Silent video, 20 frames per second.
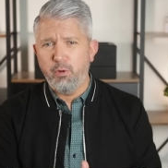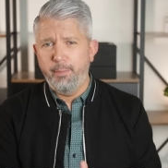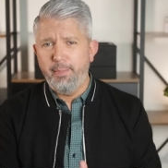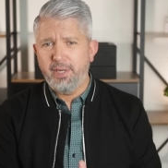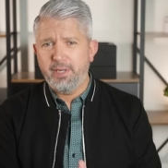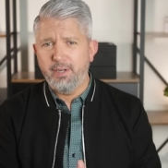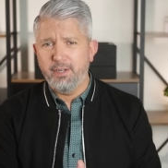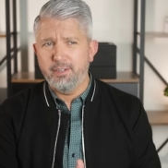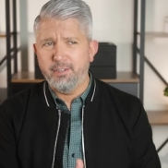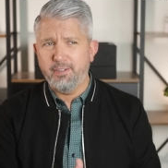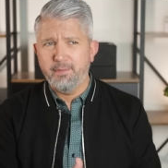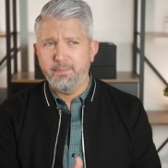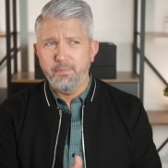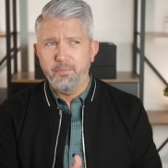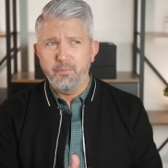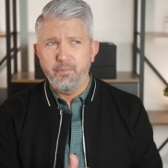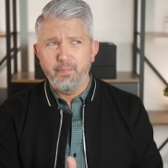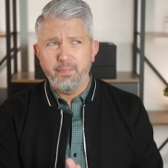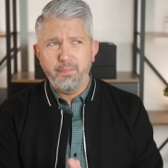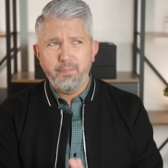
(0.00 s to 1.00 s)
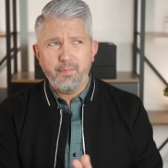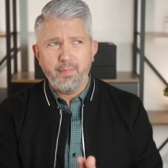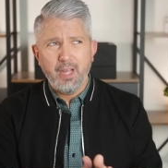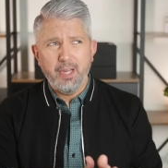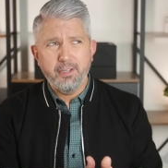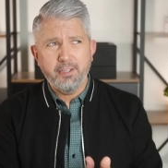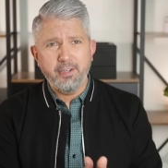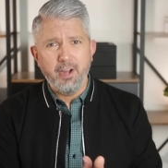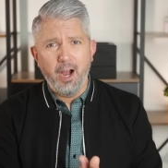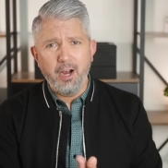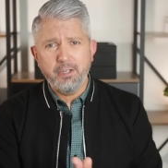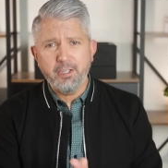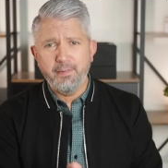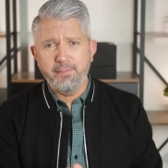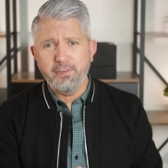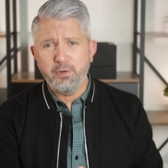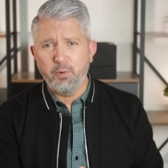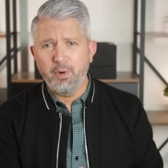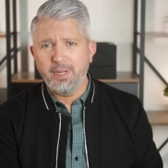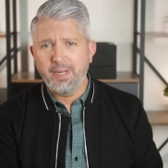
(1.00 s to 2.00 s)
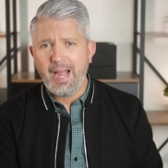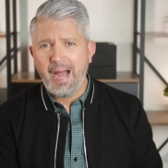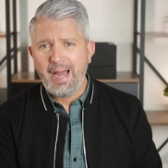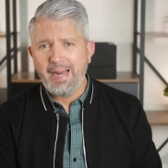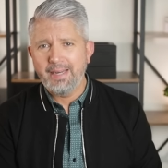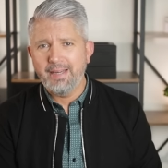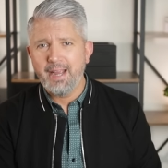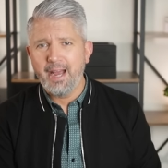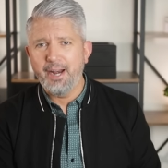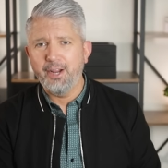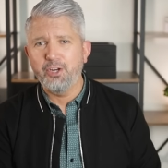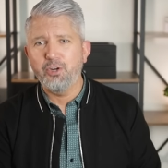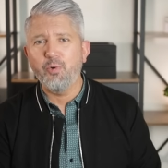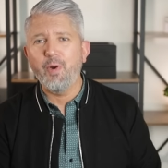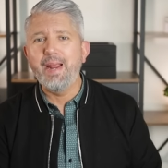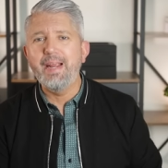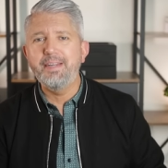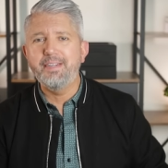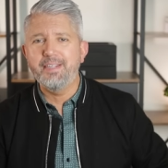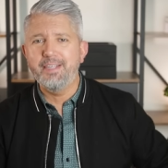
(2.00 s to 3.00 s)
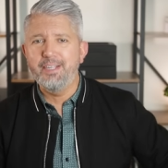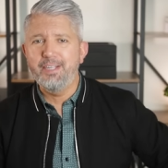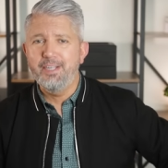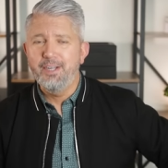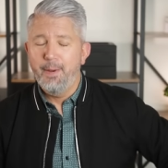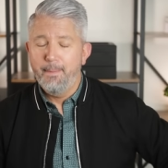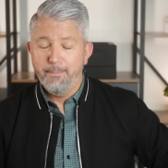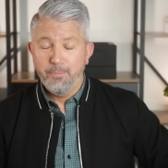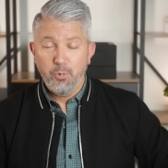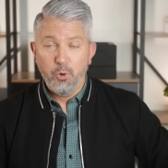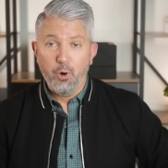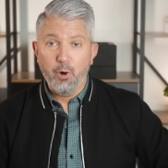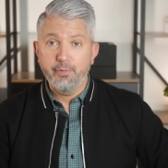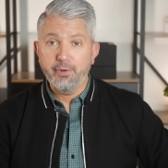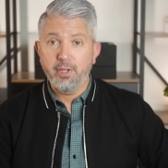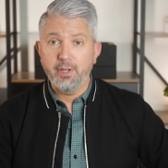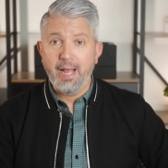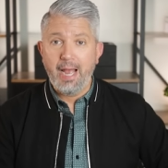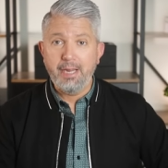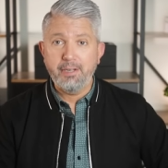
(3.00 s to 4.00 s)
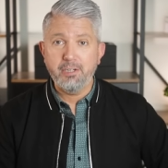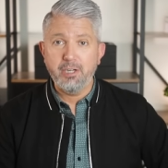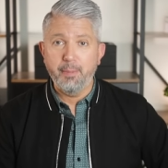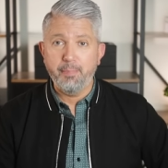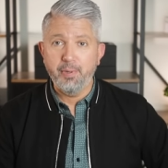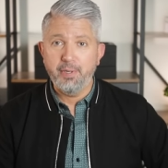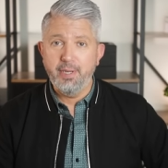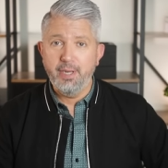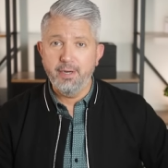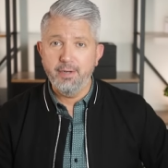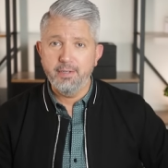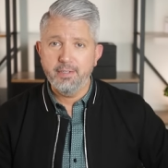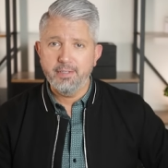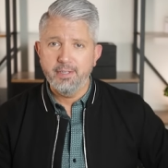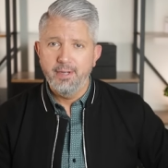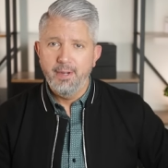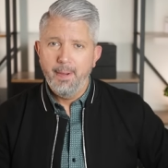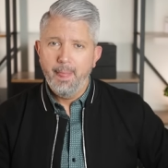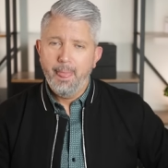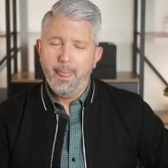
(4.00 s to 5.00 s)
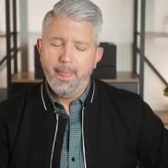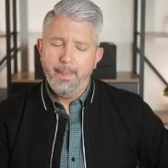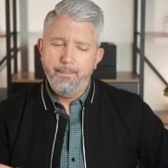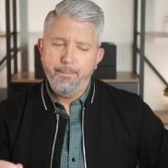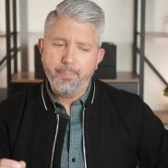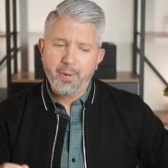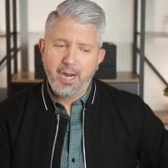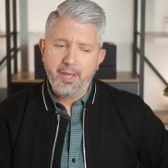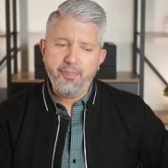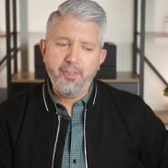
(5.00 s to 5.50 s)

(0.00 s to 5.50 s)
one because socks have sort of gotten kind of crazy over the last couple years, but